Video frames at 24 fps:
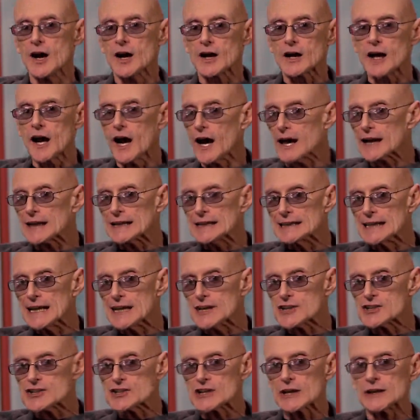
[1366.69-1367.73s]

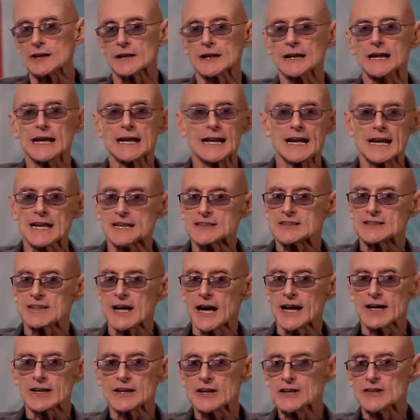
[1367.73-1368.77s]
cognition is
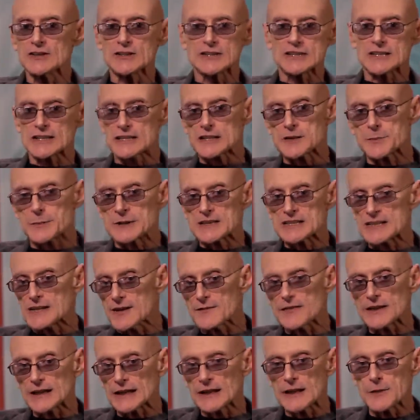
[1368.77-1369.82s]
not used to
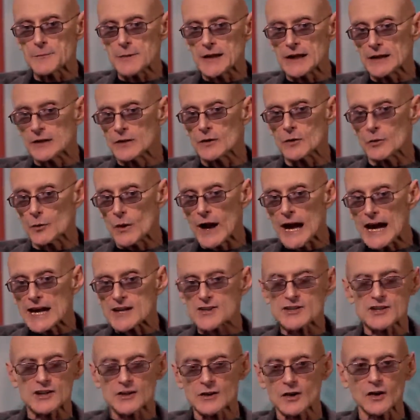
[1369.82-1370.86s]
specifically mean
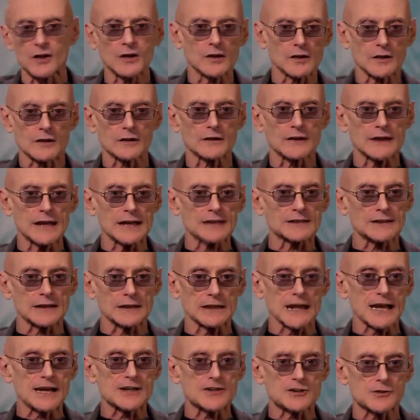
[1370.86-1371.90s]
rational or
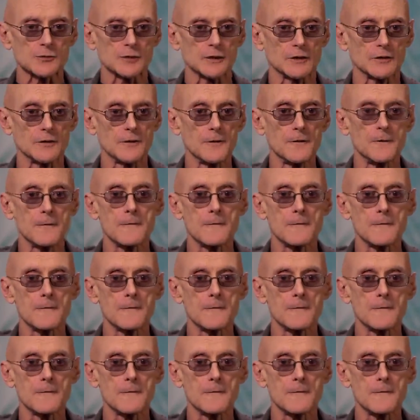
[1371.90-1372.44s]
intellectual,